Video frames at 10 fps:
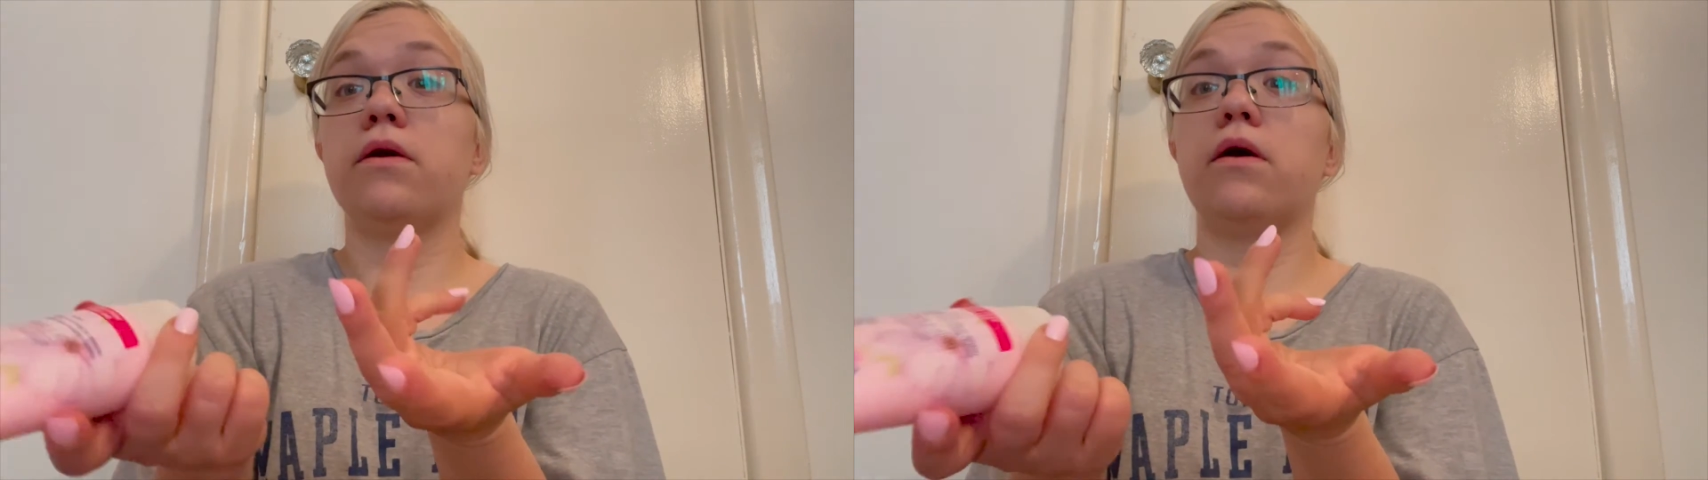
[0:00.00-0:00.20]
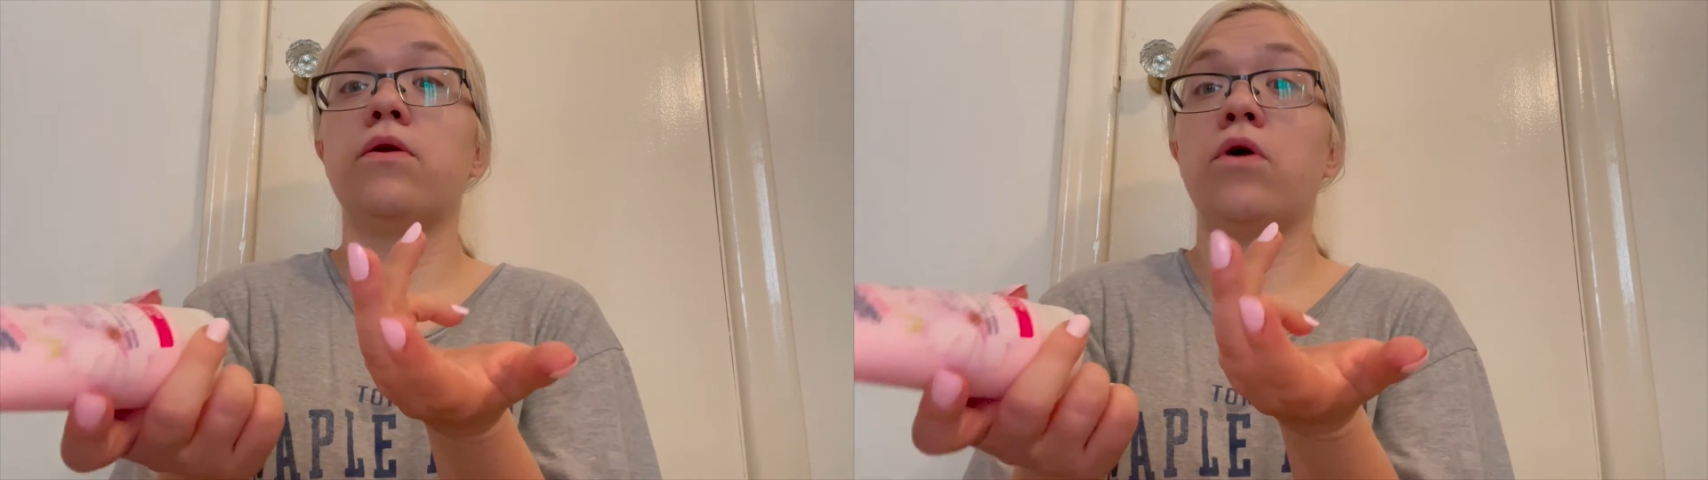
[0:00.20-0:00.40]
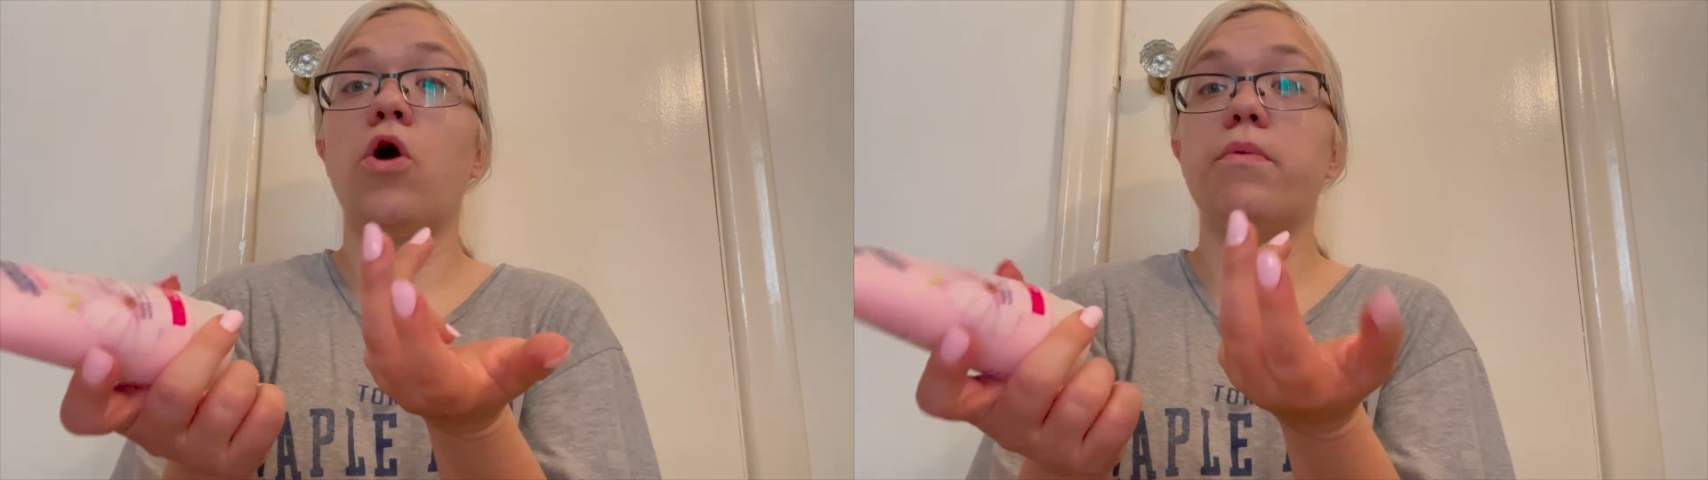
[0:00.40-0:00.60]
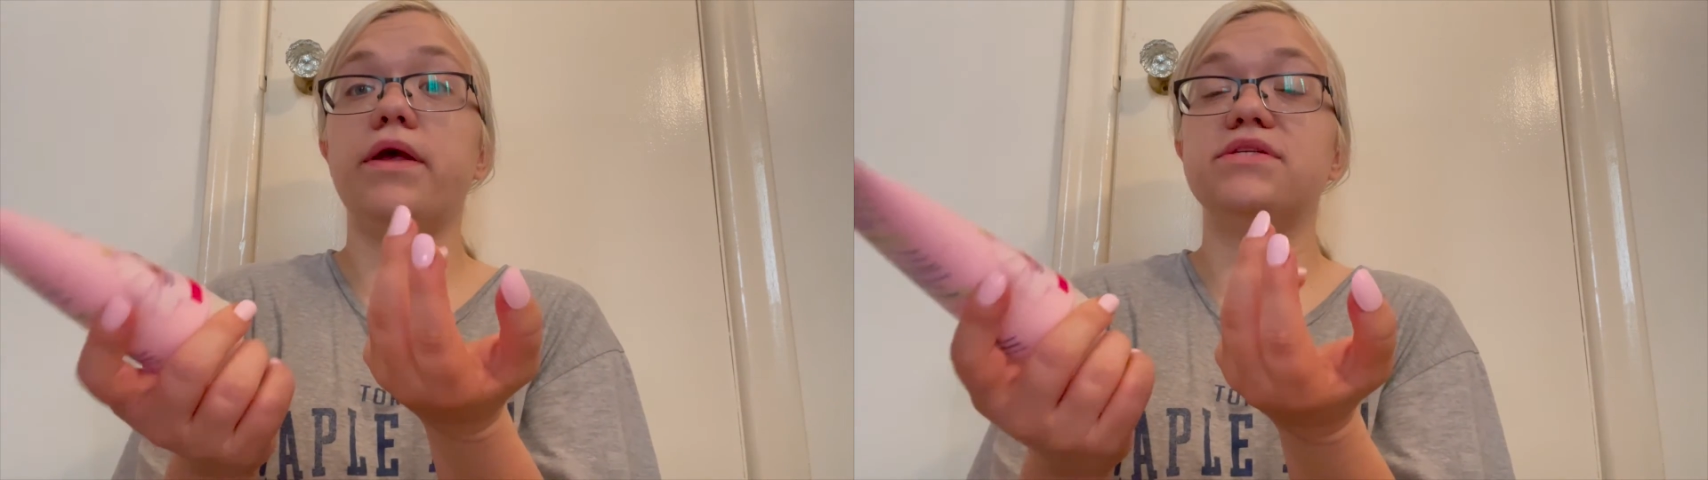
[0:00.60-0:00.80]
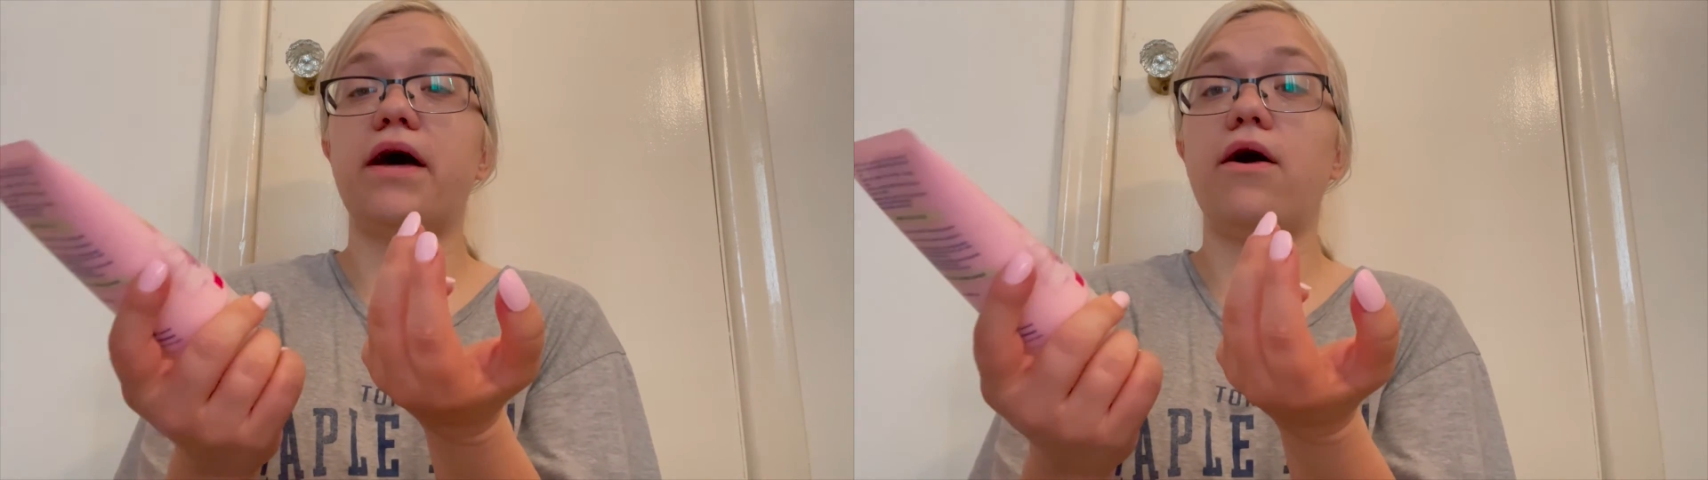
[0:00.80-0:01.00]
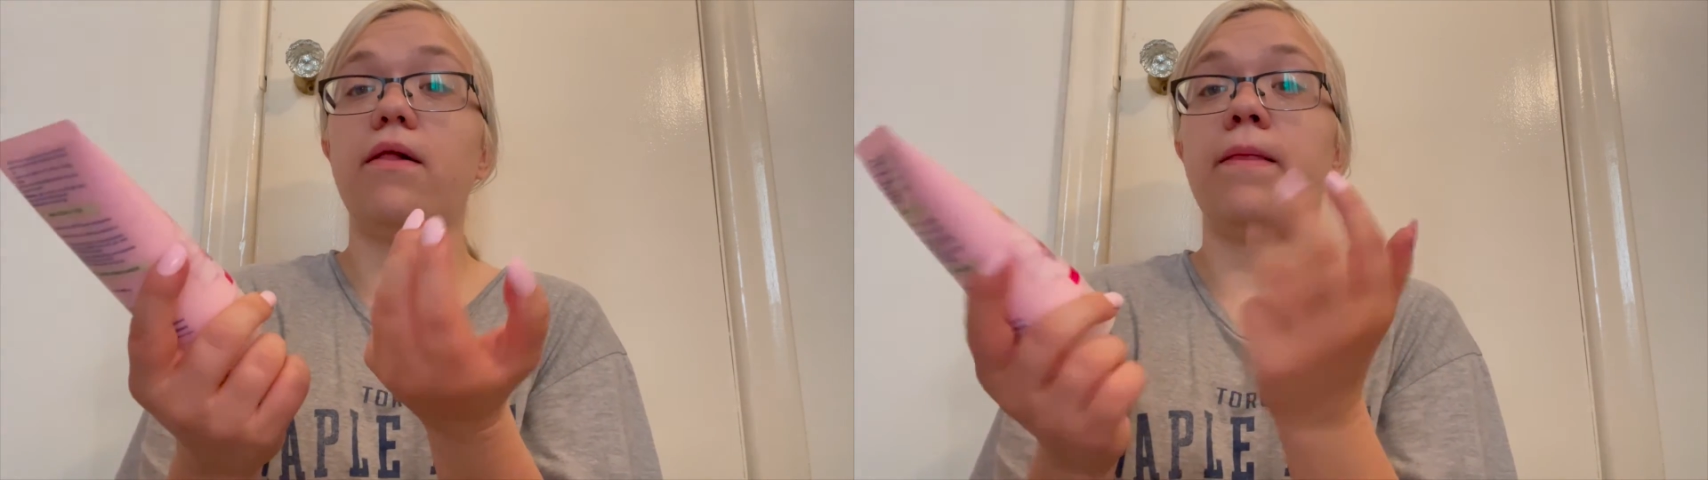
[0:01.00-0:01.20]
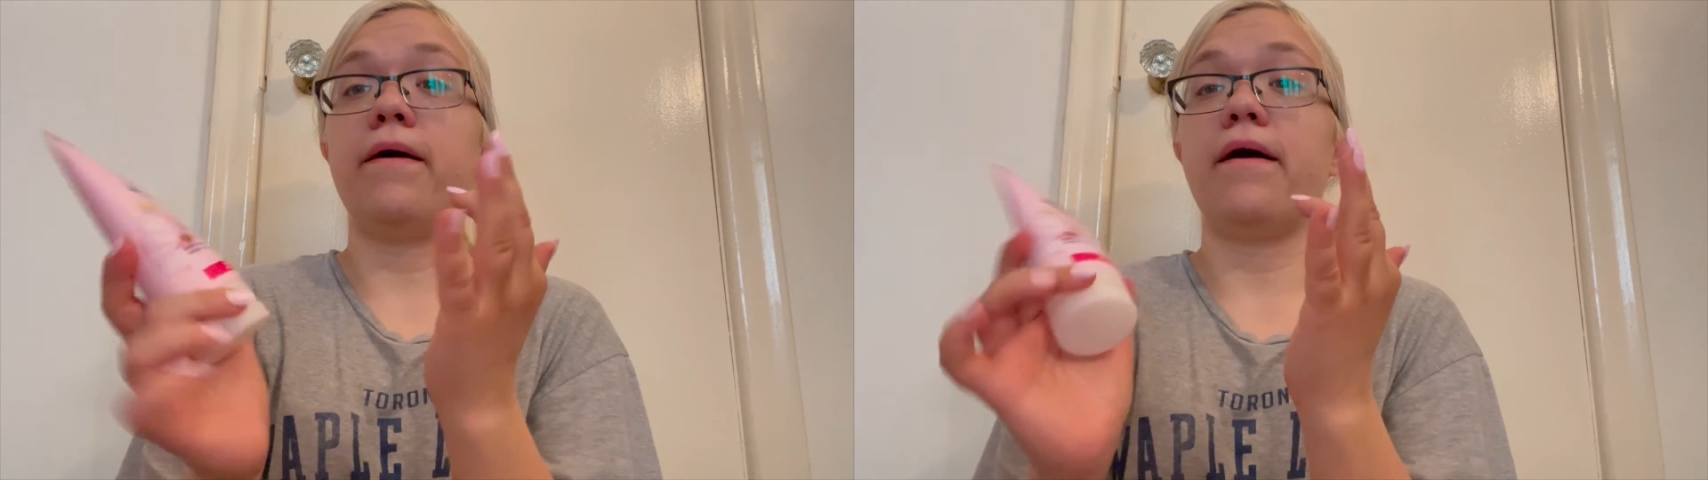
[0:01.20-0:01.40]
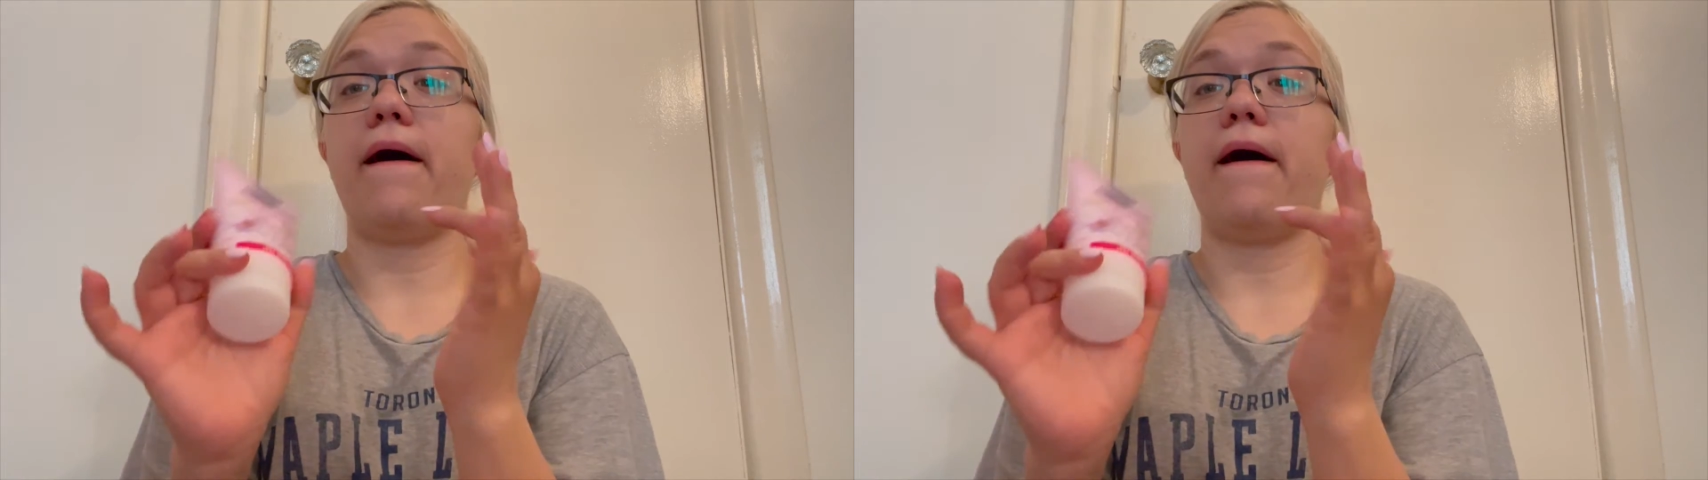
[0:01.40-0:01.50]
can already tell,